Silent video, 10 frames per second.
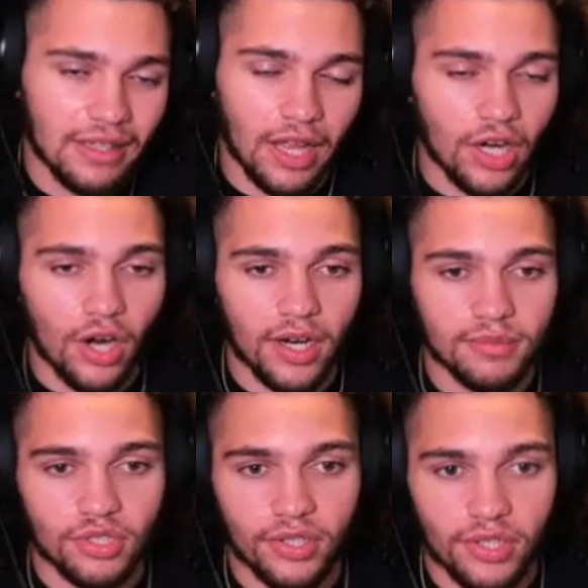like our
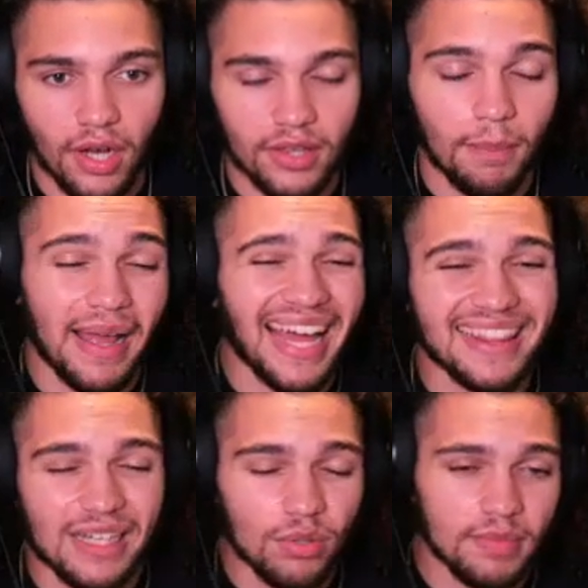item's already gone. The bad
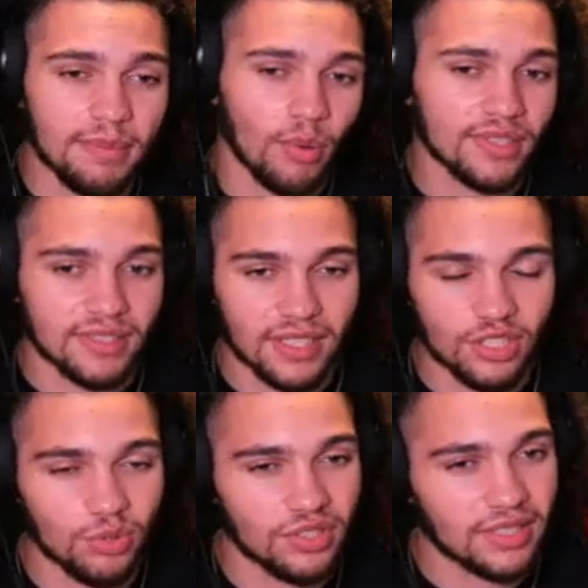thing would be Poison
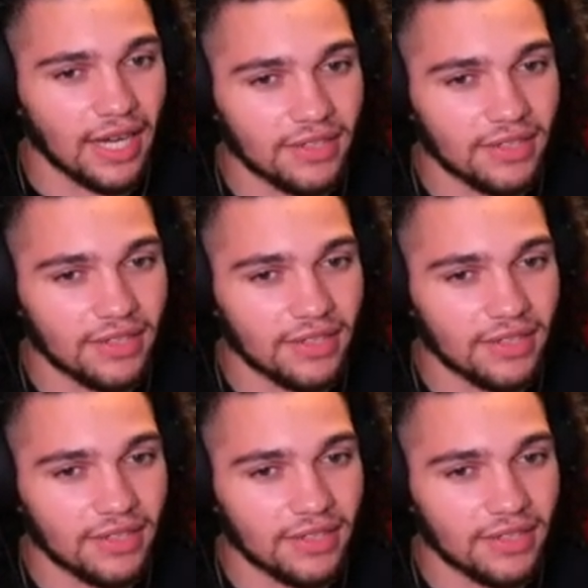Touch, which is kind of